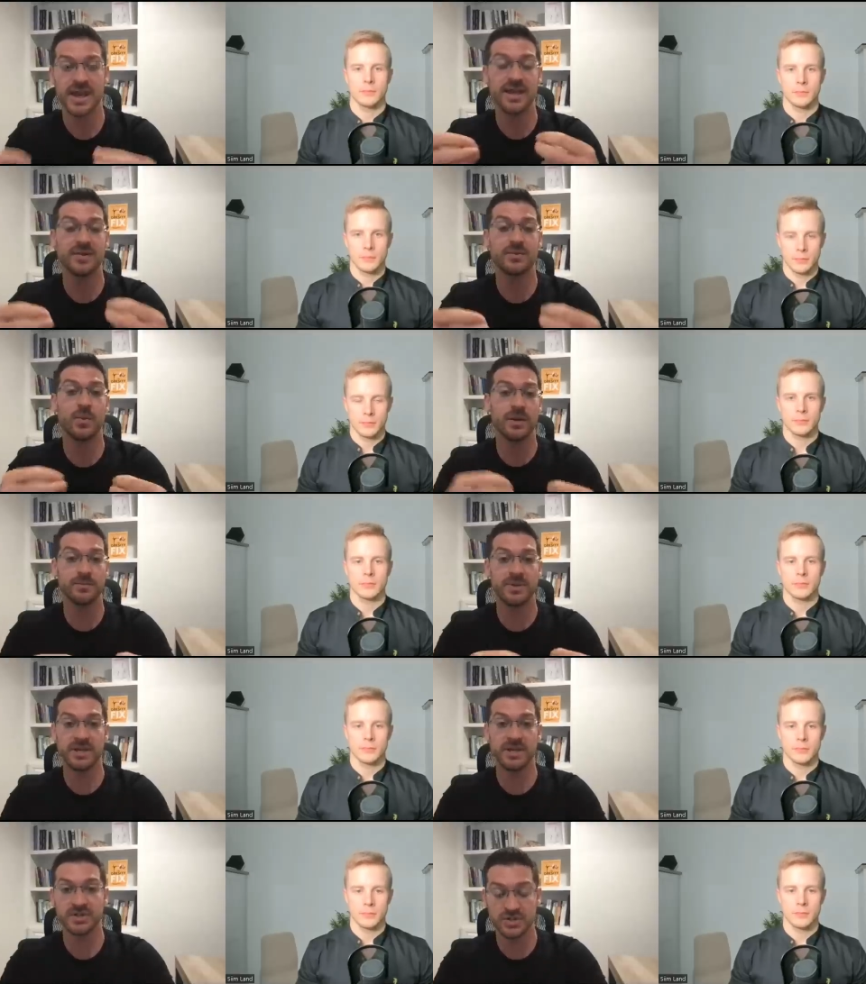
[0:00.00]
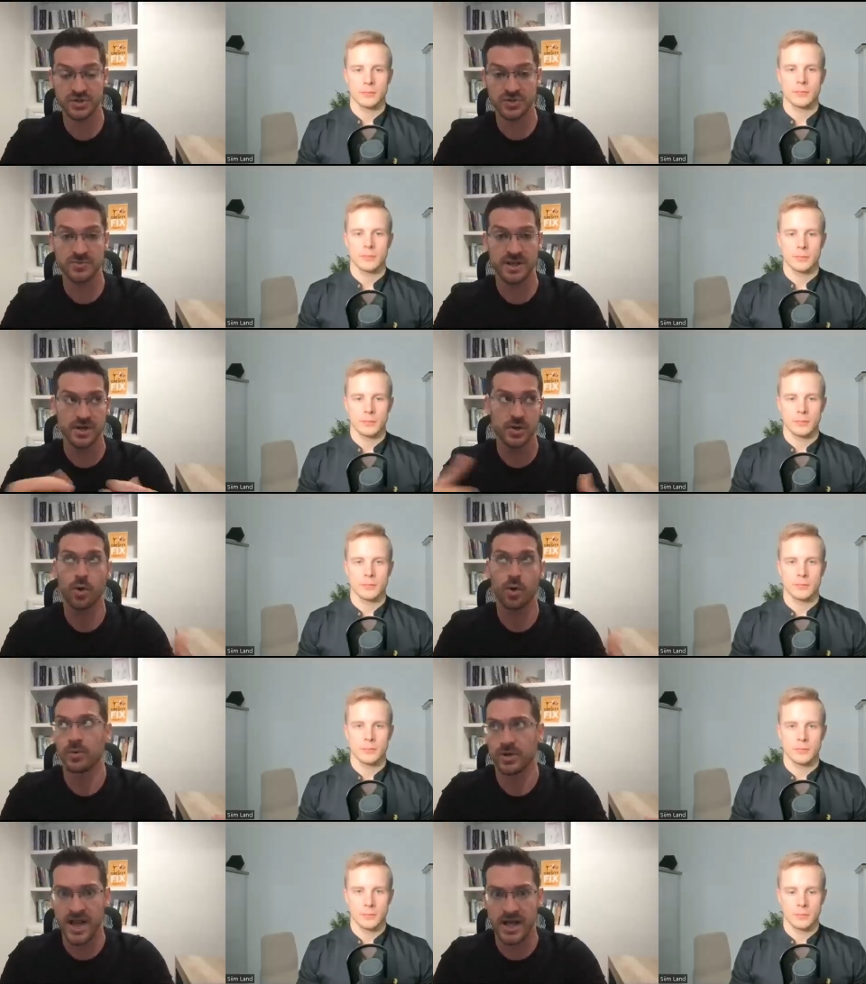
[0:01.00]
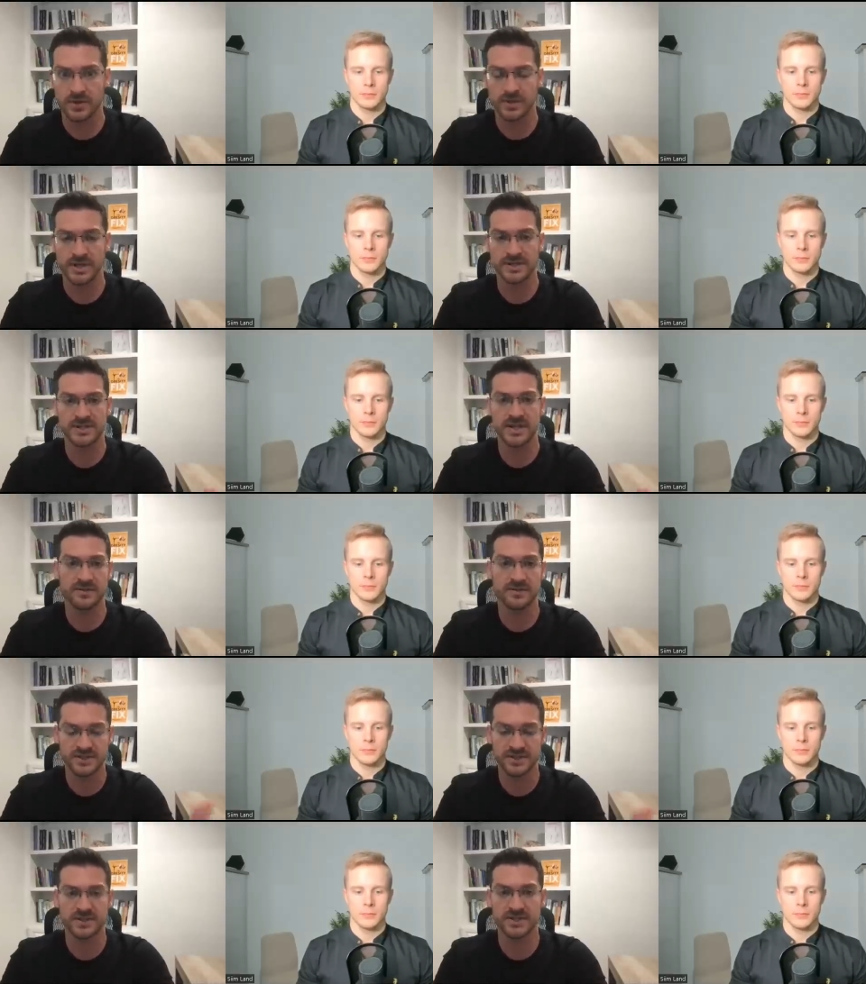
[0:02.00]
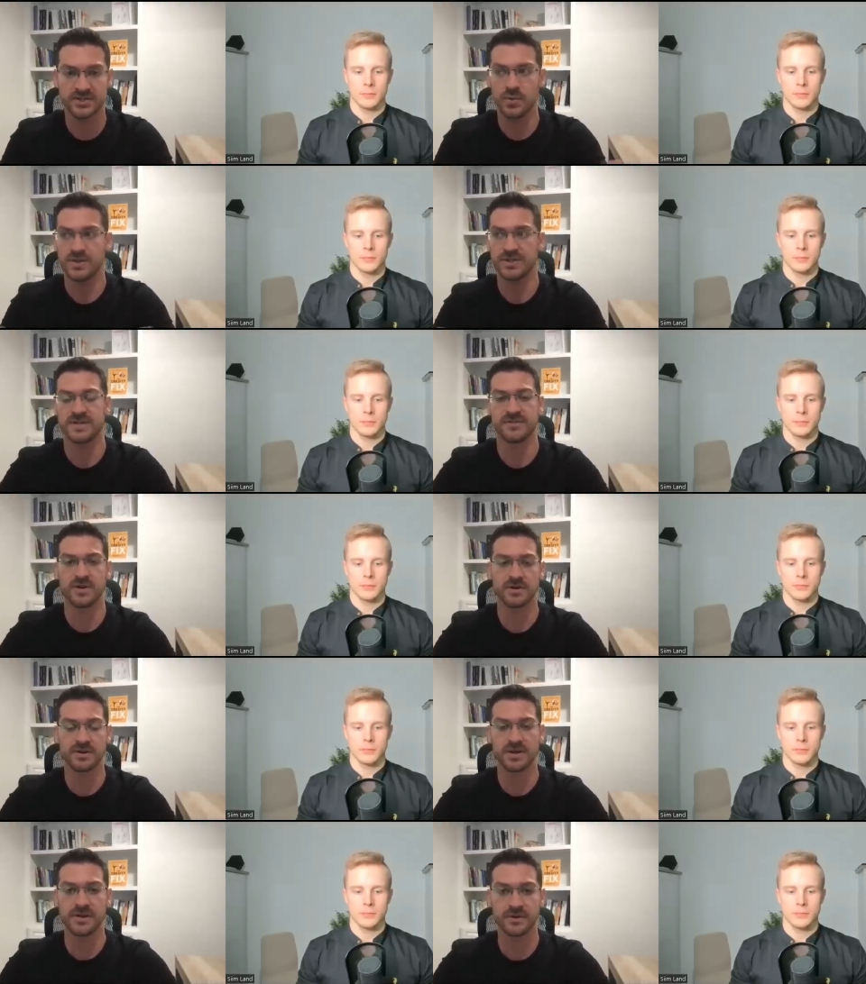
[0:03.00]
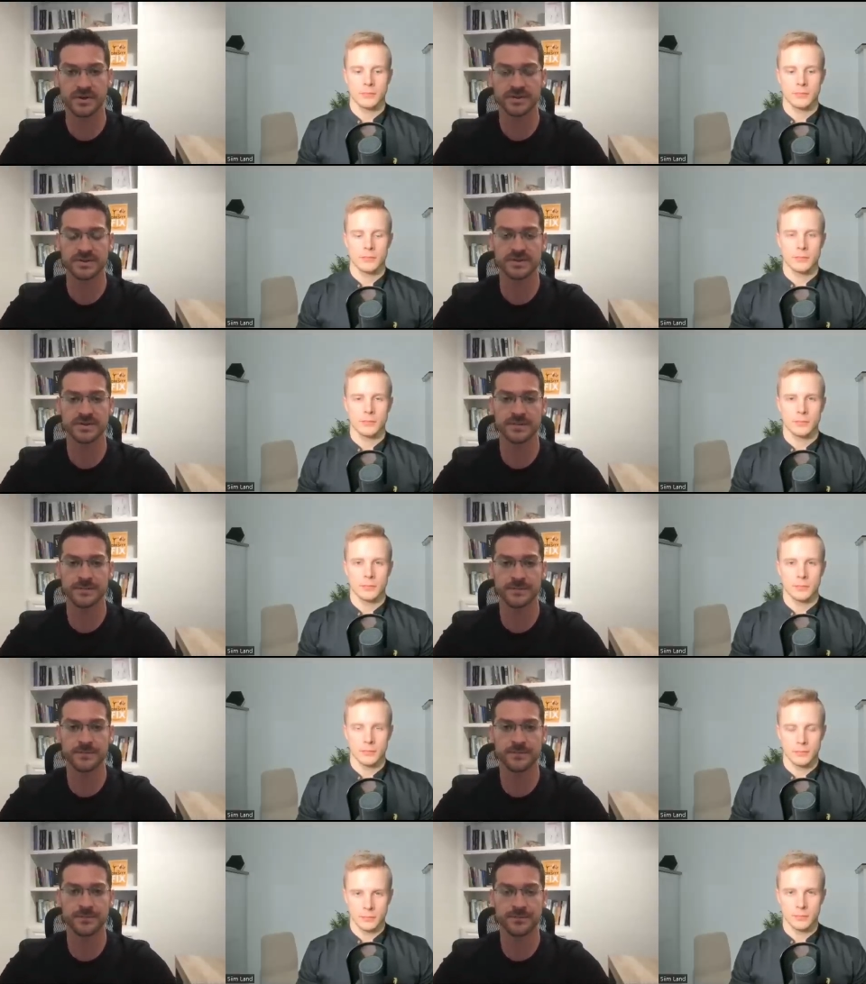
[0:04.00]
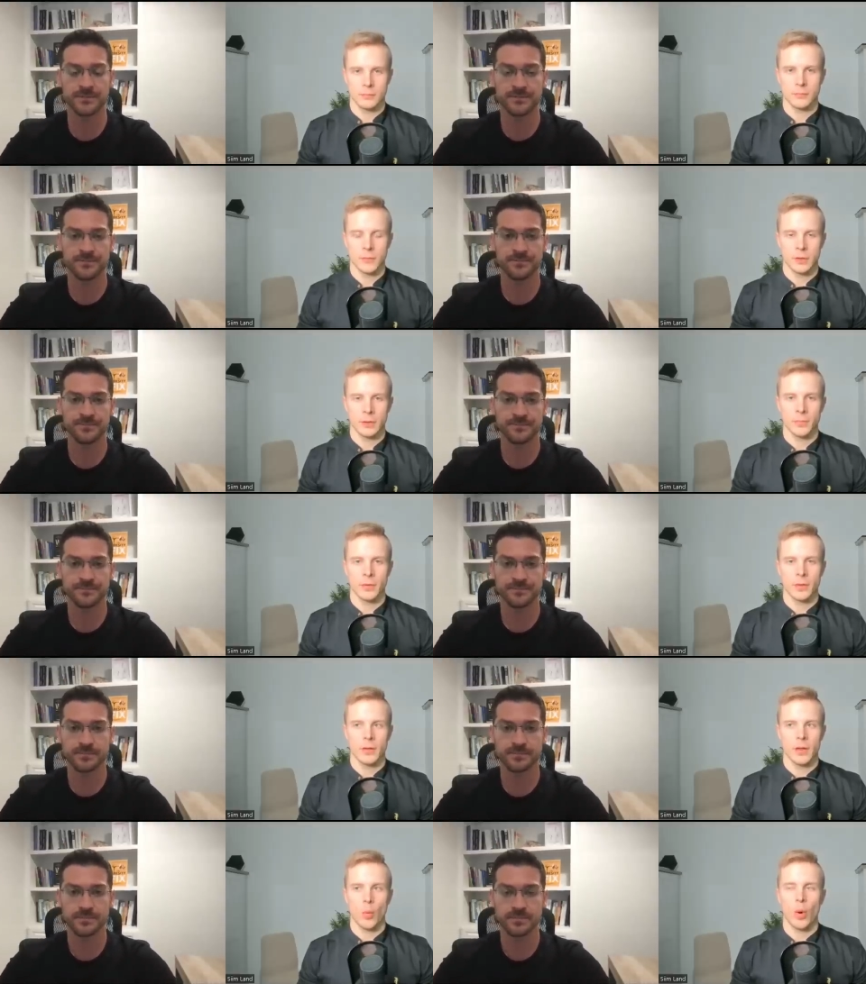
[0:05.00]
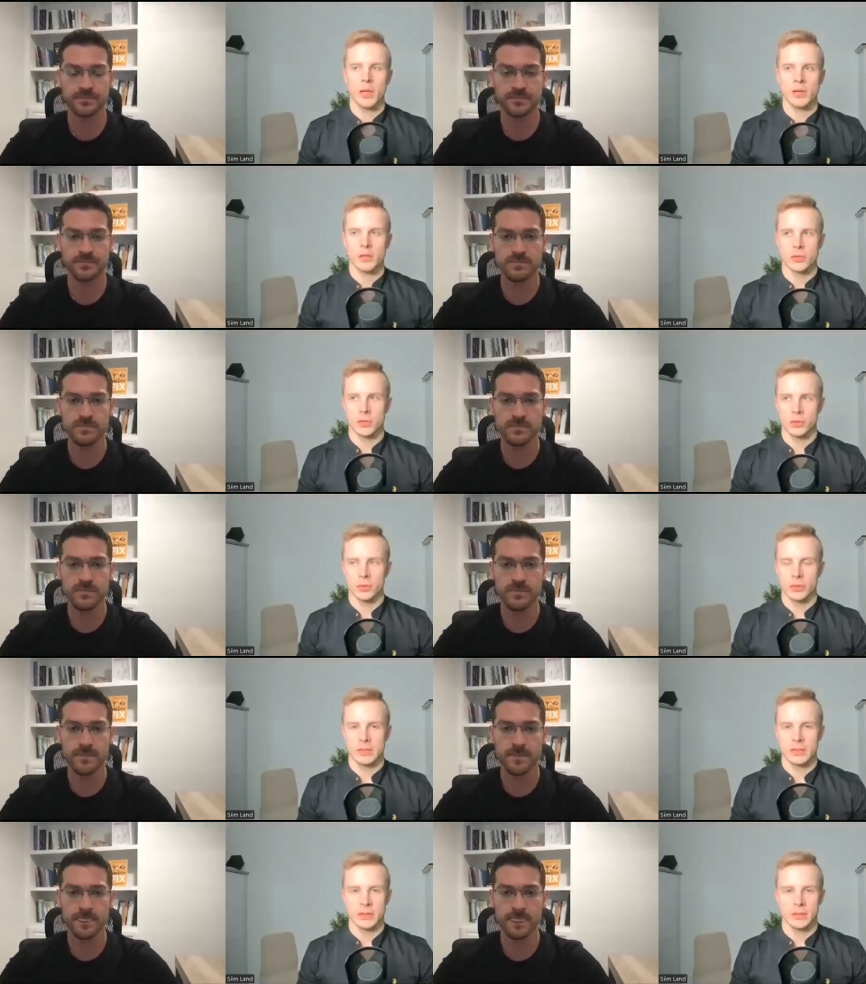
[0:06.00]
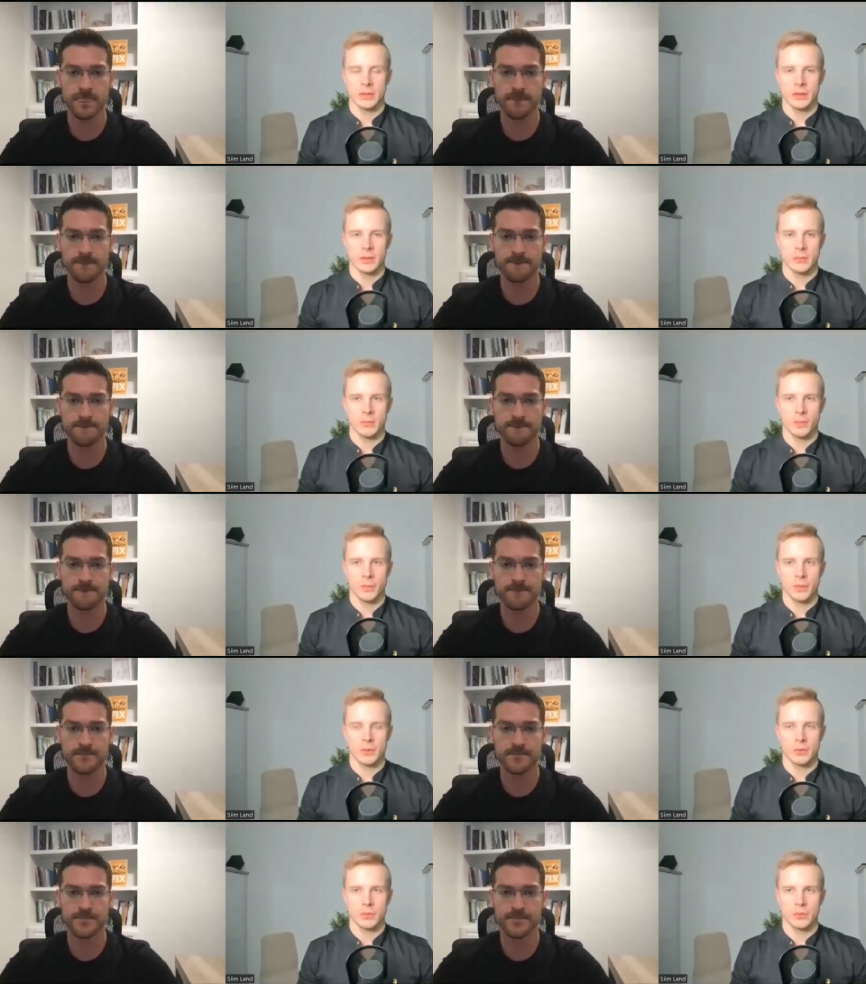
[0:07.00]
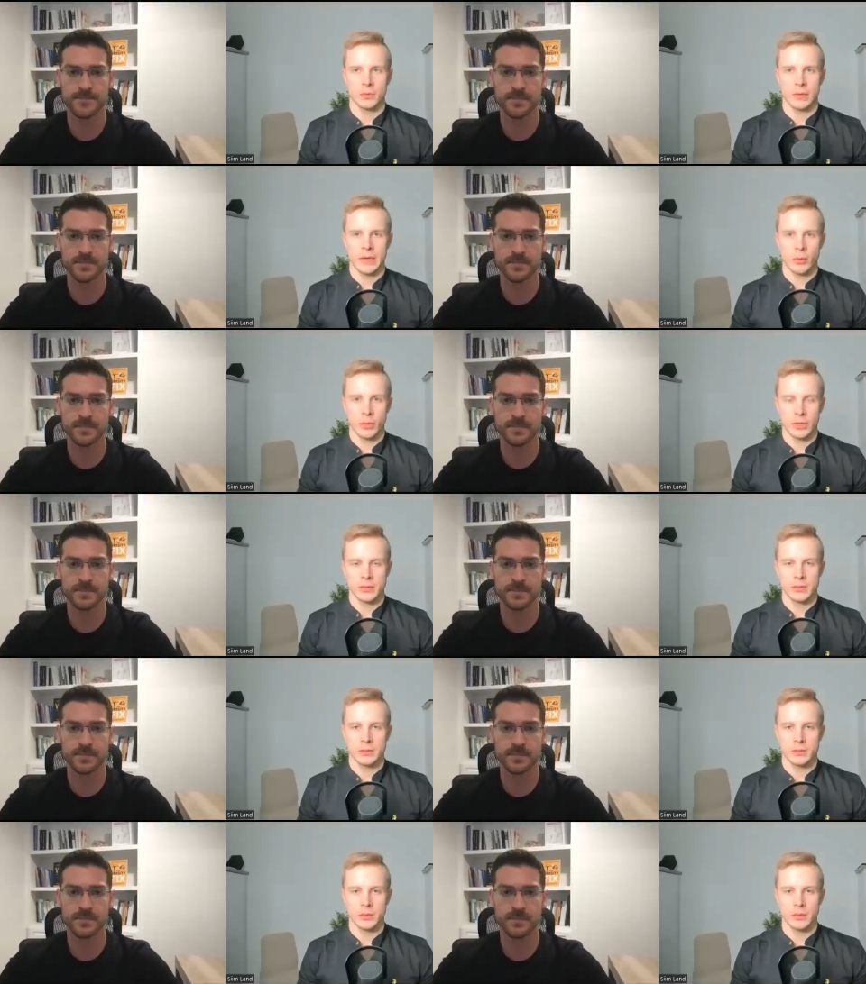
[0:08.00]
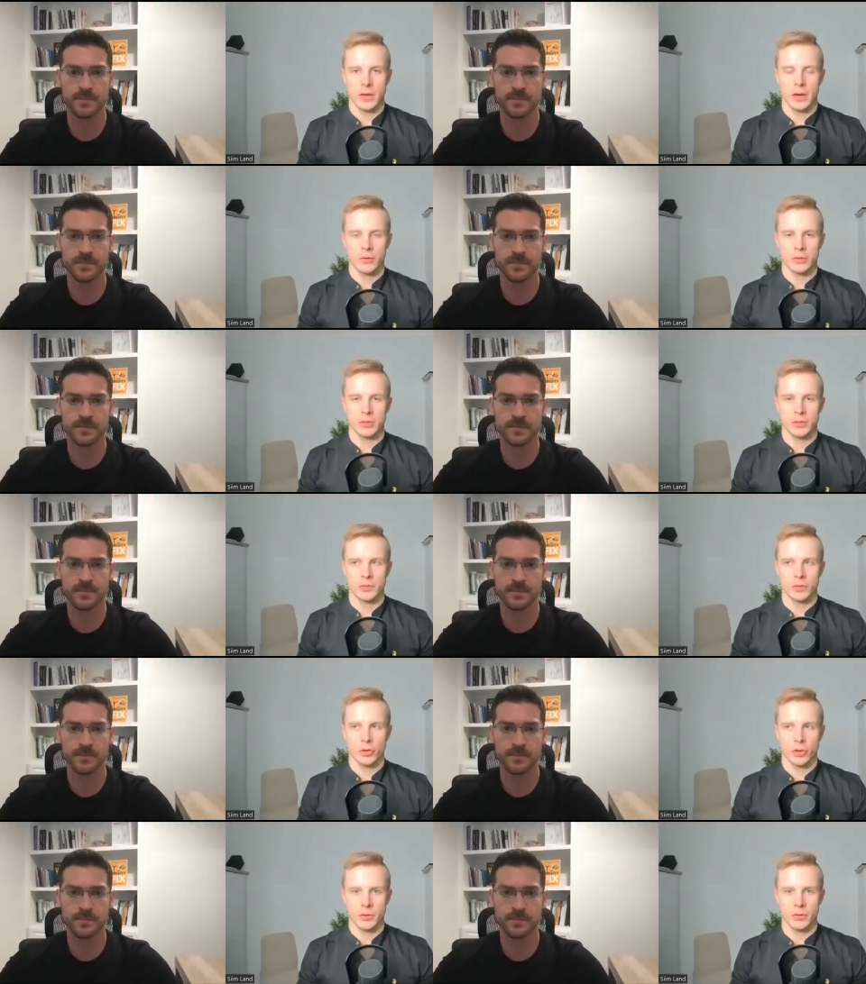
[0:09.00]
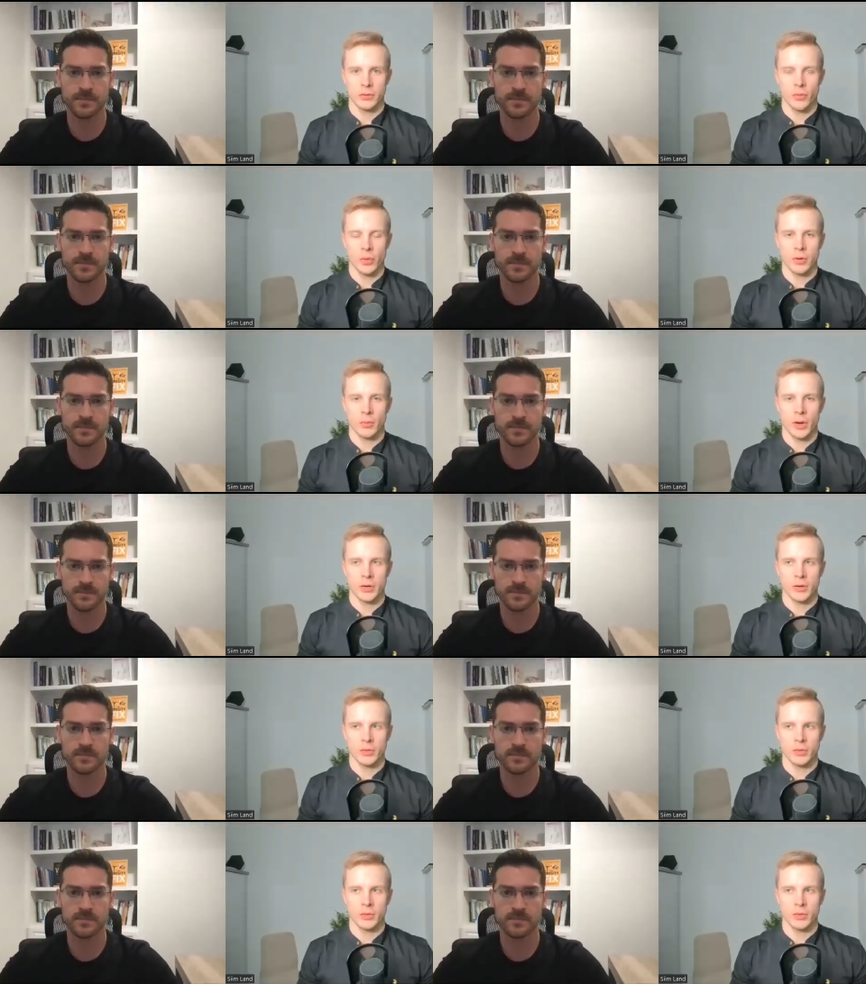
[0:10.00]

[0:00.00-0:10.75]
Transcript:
Speaker 1: and when being consumed at a normal calorie intake of, let's say, like 2,700 calories.
Speaker 2: Mm, yeah. And why do, let's say, the liquid calories of sugar, why, why are